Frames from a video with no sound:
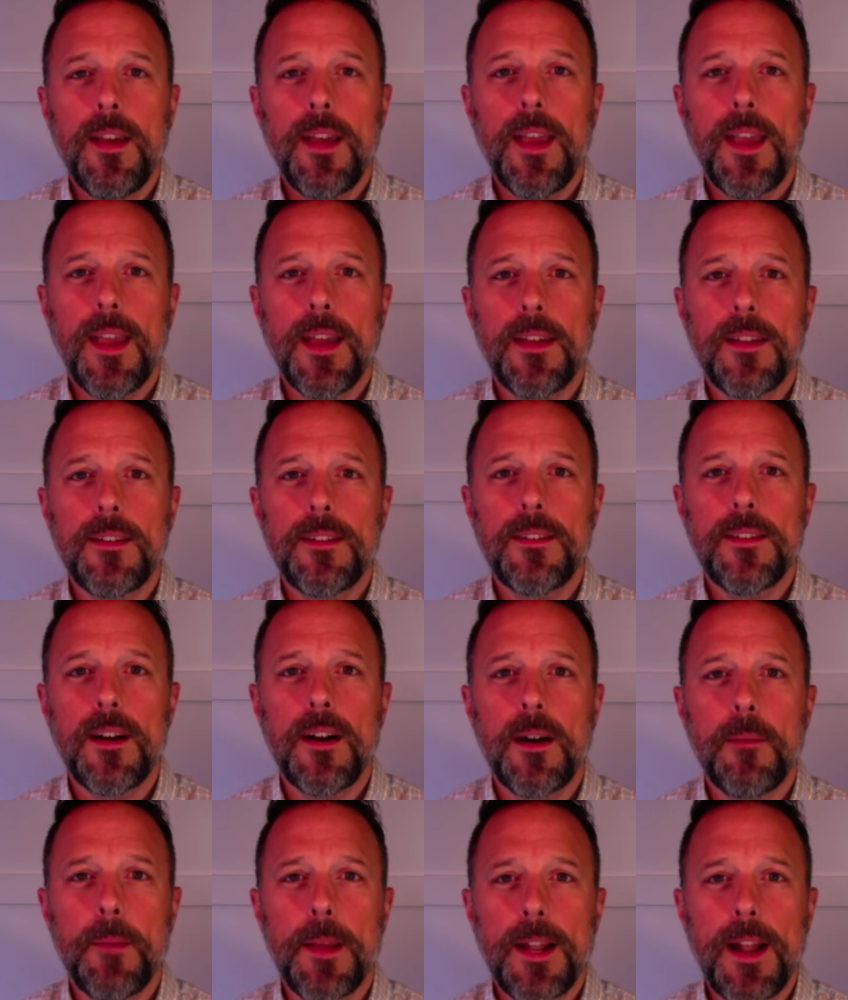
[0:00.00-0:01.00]
and
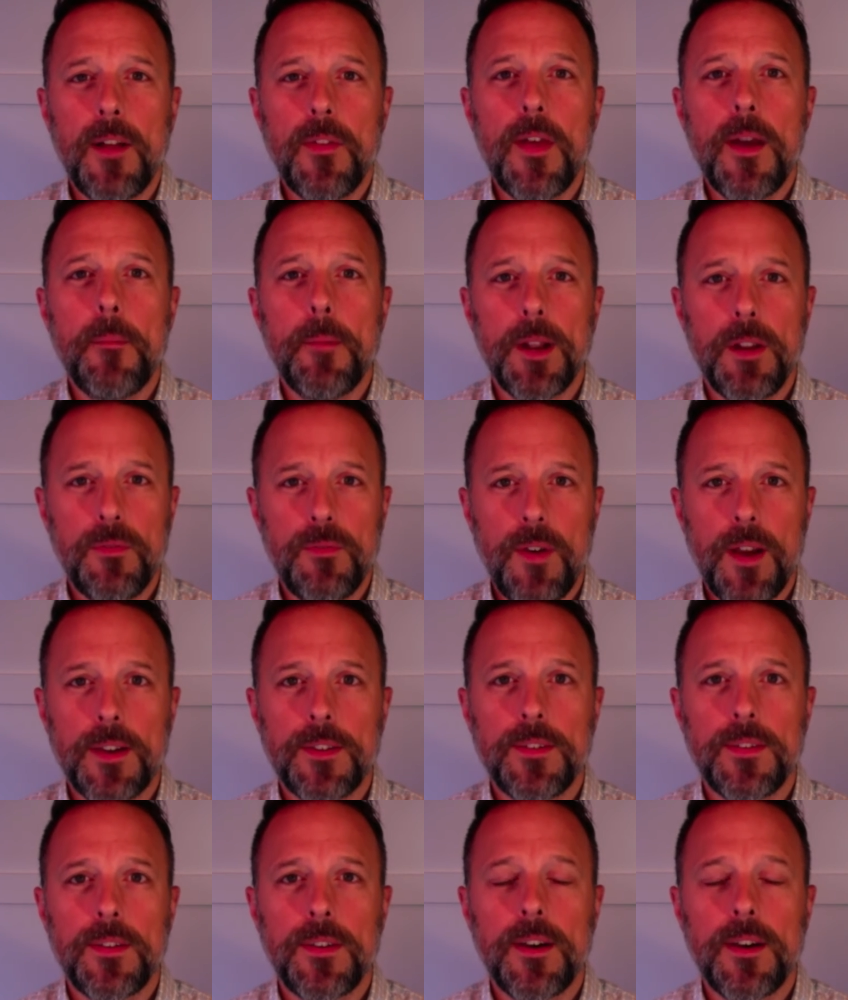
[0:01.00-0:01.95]
how that might affect